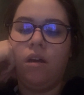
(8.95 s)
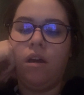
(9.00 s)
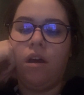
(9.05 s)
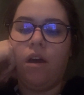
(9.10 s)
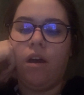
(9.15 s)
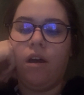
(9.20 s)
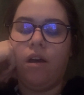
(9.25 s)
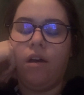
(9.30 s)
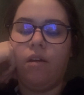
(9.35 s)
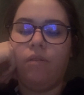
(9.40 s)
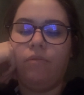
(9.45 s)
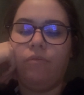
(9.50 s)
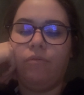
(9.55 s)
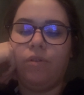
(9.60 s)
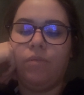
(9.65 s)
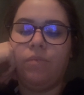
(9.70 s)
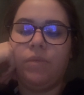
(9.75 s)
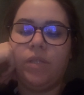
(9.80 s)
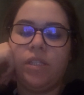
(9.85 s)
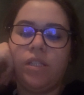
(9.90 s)
Um,
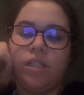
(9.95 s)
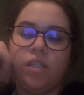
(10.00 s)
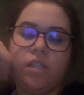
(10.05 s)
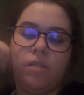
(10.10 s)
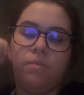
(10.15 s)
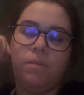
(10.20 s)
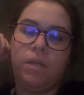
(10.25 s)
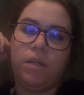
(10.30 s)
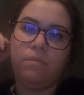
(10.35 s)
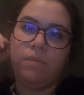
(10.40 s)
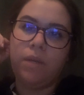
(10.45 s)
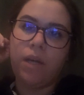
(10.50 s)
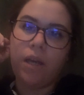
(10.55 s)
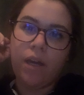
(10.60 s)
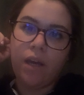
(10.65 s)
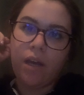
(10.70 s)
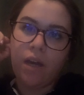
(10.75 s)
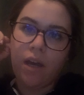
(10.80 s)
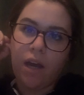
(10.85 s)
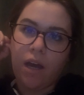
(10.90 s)
from this
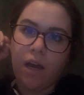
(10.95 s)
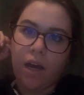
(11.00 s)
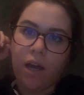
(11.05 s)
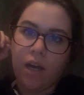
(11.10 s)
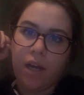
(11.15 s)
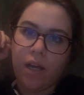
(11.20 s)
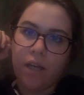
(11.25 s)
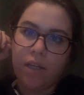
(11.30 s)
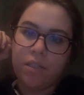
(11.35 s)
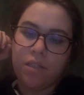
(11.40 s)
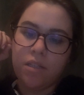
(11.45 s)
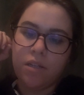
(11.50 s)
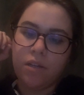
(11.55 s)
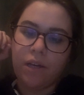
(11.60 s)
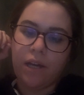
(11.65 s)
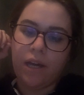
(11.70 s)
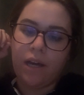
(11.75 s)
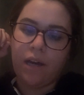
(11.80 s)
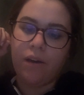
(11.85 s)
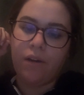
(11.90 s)
experiment, I
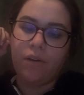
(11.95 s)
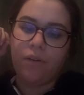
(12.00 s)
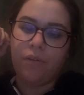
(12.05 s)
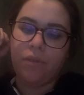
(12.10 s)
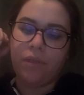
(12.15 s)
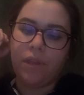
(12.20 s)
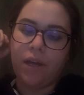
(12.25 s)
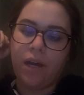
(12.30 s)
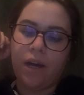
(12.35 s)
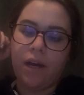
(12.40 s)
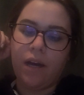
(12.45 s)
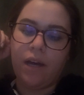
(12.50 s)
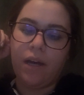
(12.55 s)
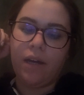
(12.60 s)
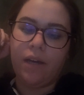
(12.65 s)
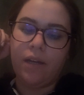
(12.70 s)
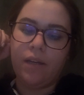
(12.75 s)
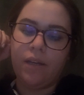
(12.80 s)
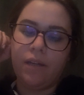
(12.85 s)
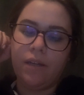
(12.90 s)
took out
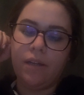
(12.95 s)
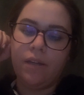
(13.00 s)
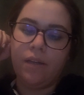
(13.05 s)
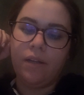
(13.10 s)
that